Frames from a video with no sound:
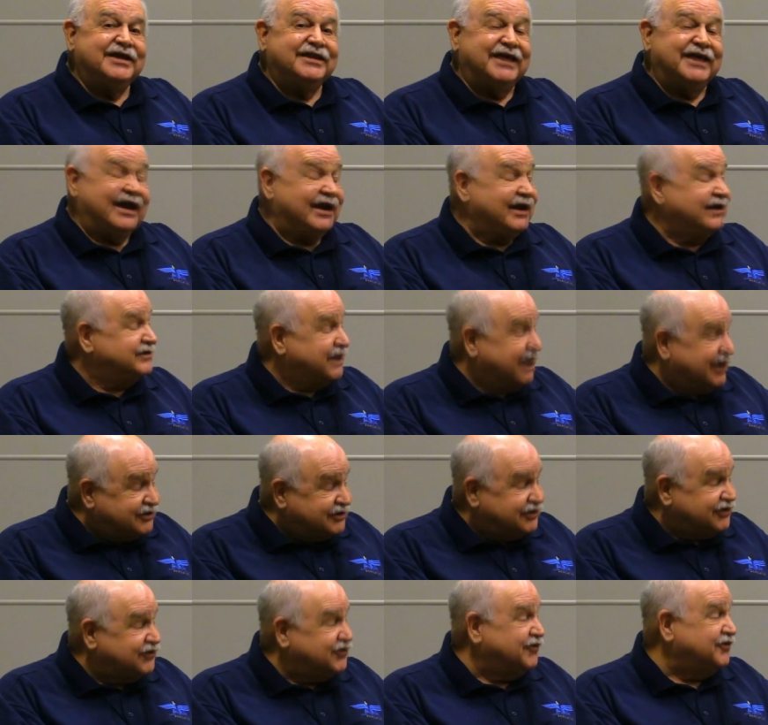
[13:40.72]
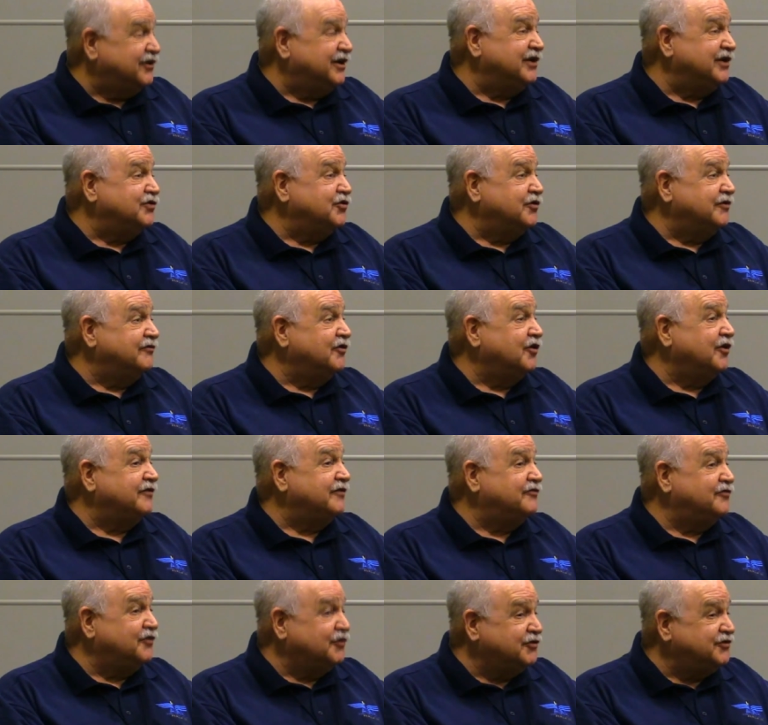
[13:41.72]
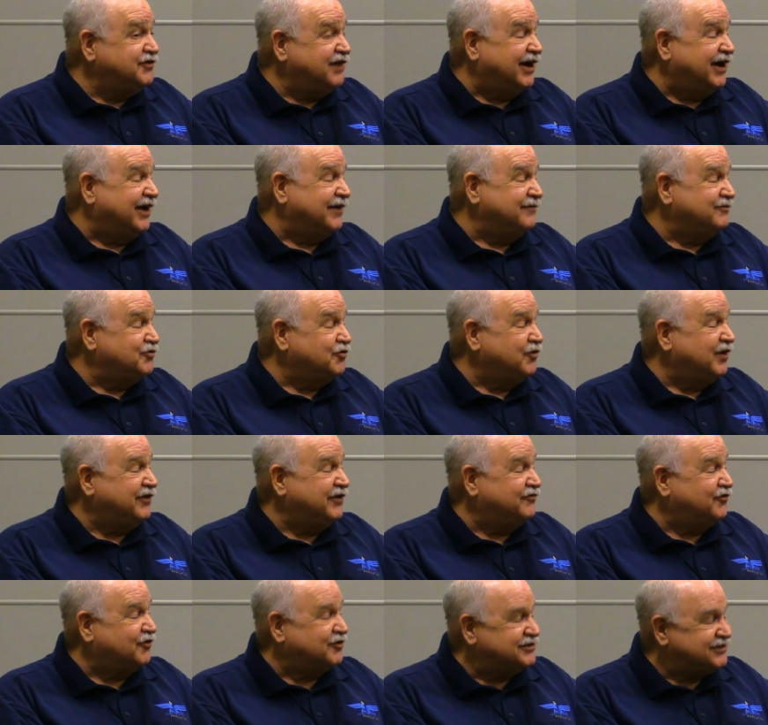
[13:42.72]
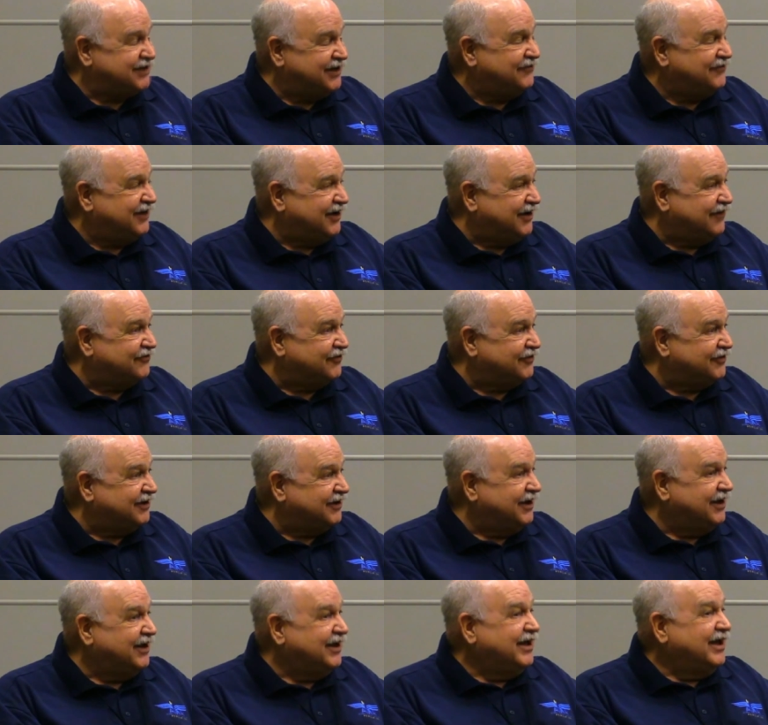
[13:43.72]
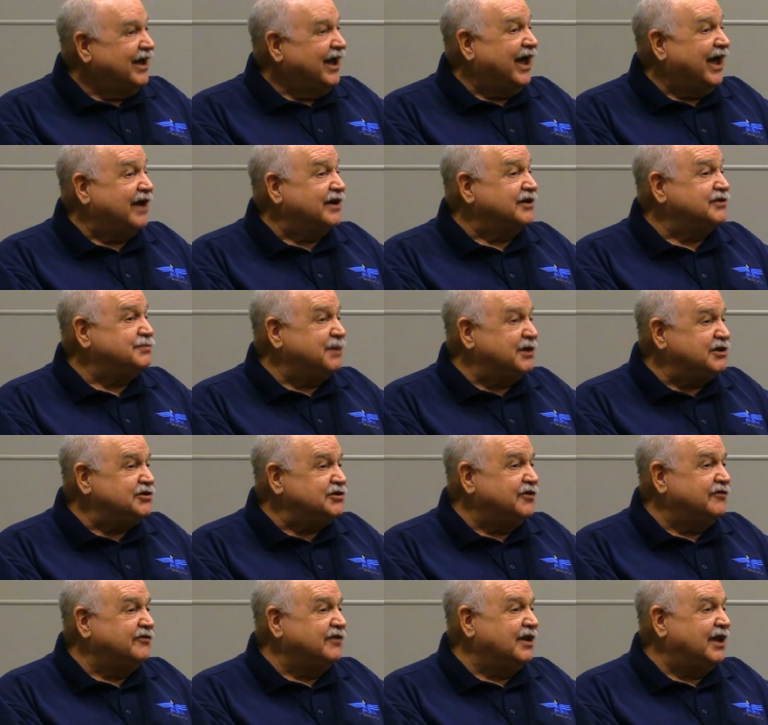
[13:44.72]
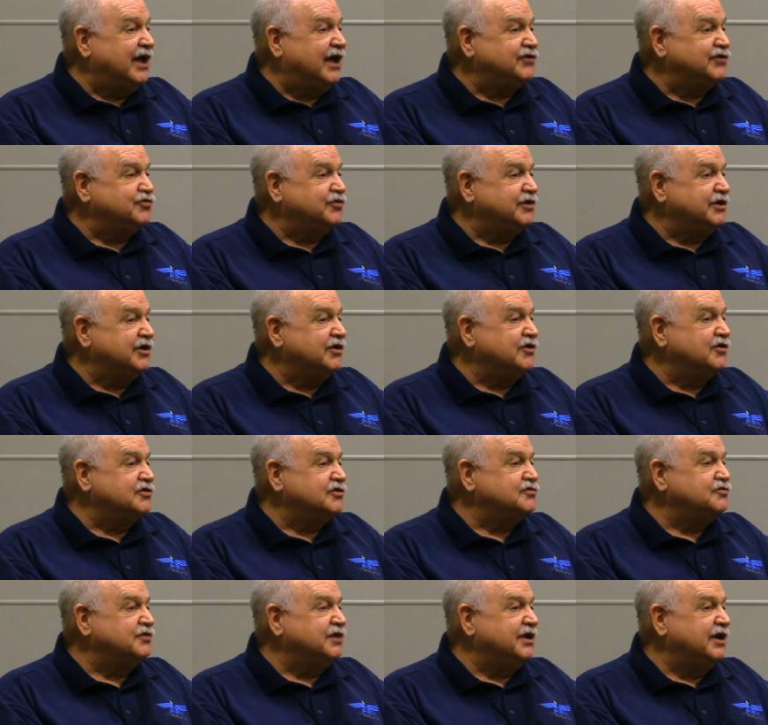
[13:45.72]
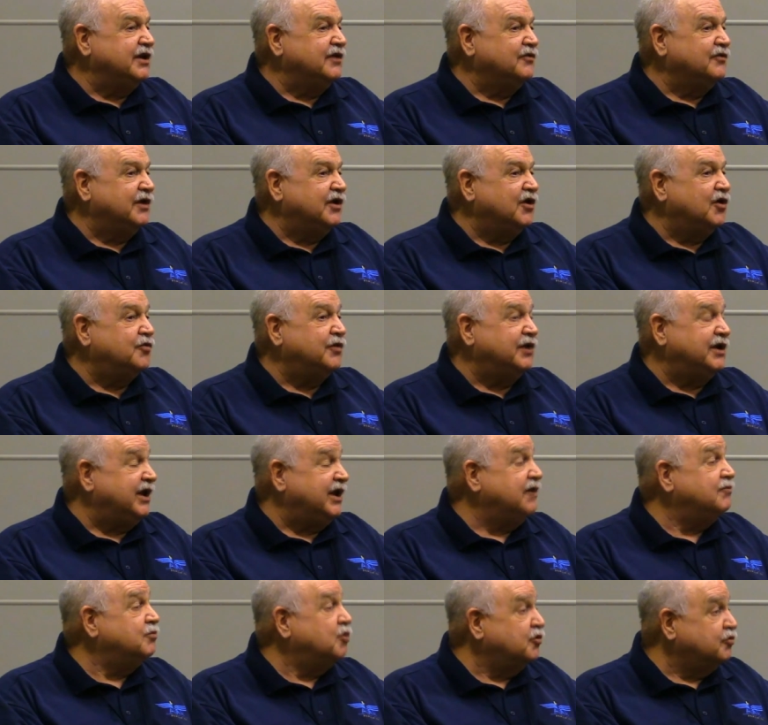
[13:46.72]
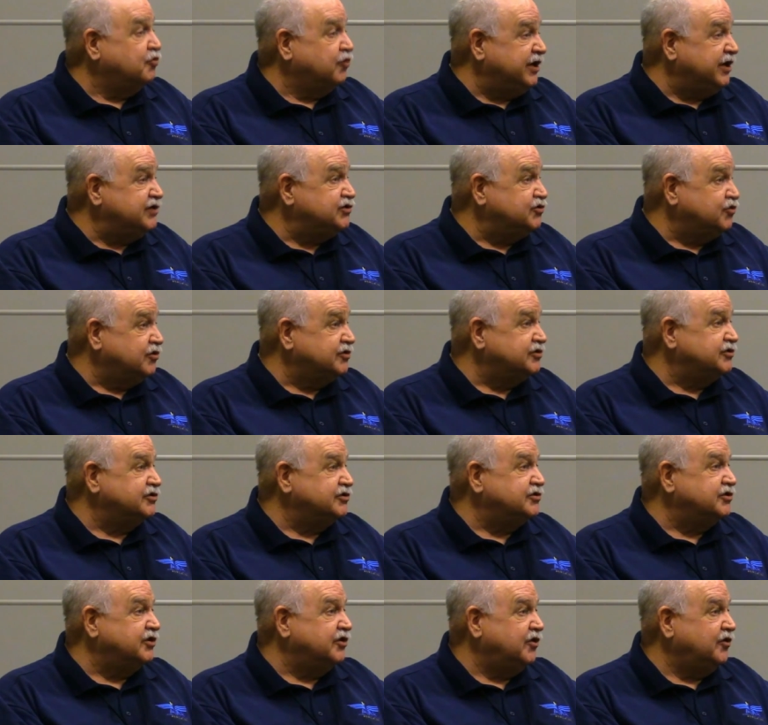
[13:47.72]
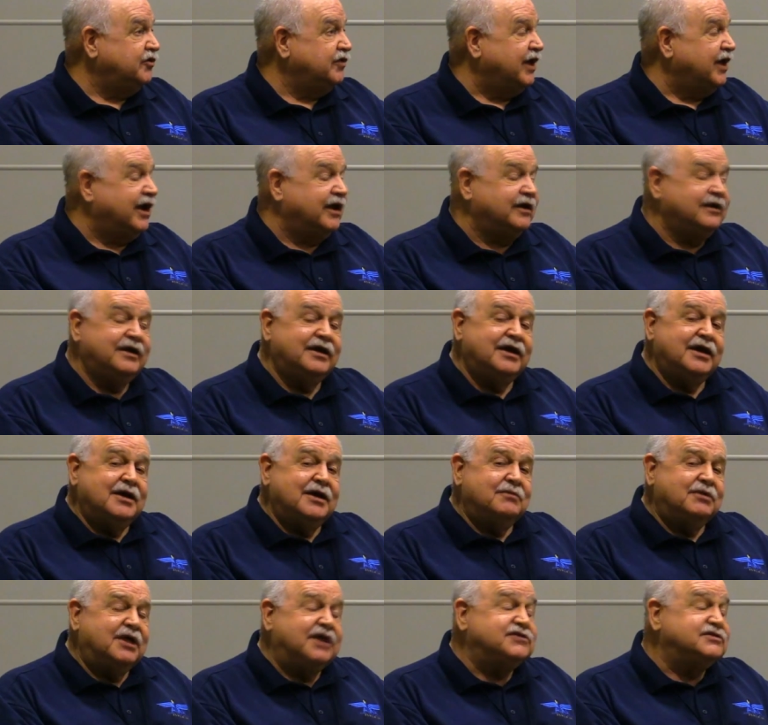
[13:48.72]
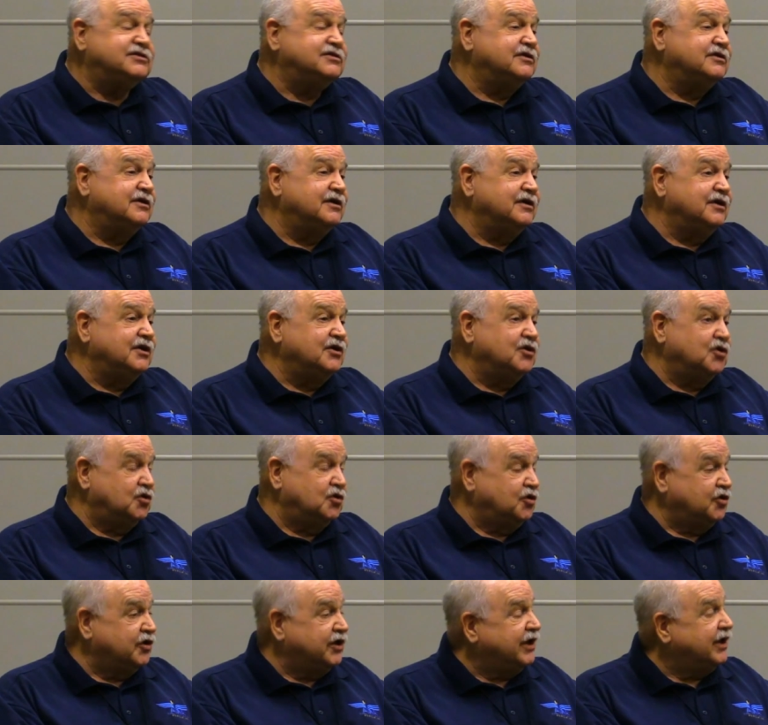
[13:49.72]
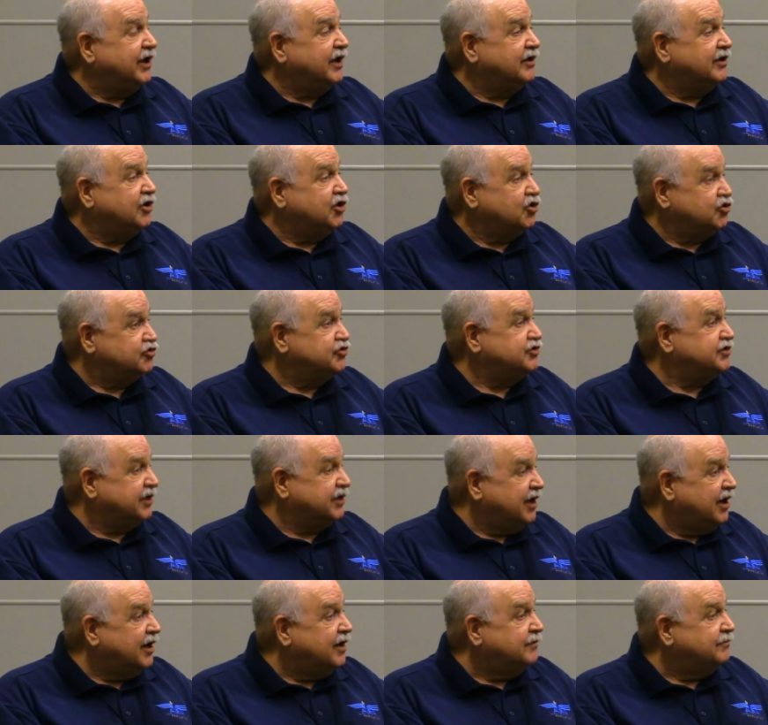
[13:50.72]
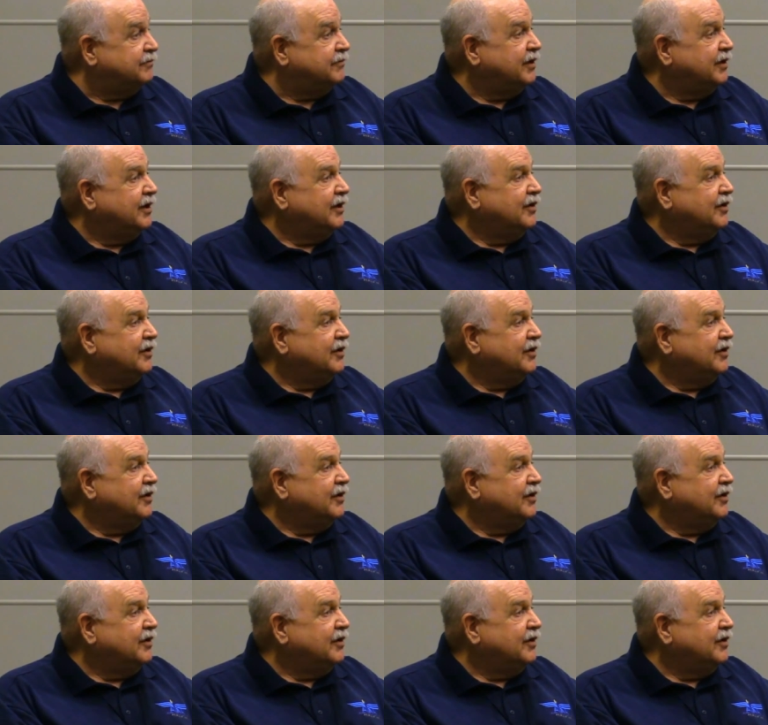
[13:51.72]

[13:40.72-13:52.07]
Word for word: that has actually turned into a very full-time 24-7 effort and especially over the last three years we, we know we need more resources to do that plus uh, you know looking in years to come